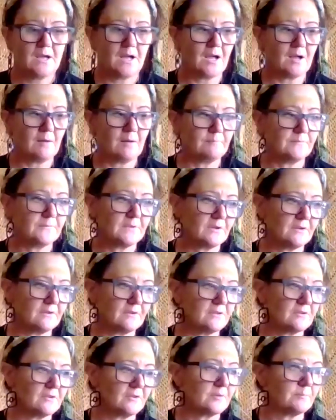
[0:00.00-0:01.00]
Uh, you know,
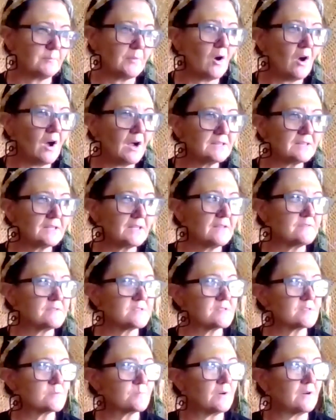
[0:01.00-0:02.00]
you've got the pine leaves
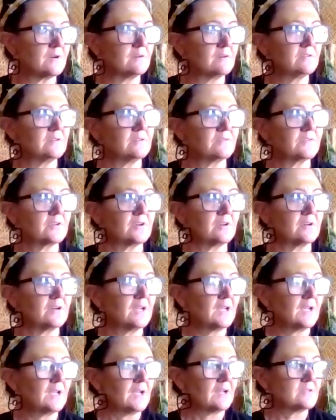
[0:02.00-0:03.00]
as well. You've got
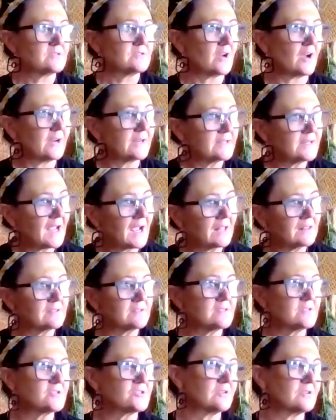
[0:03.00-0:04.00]

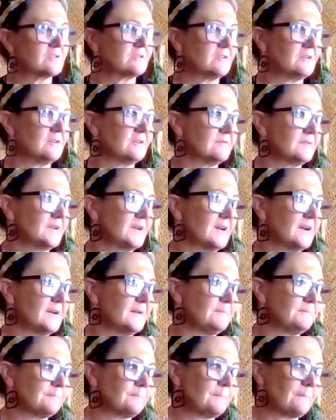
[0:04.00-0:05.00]
dianellas. You've got,
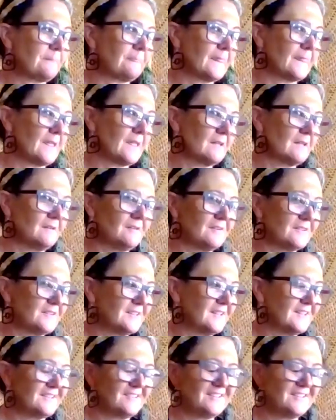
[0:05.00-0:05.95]
um, oh, yeah,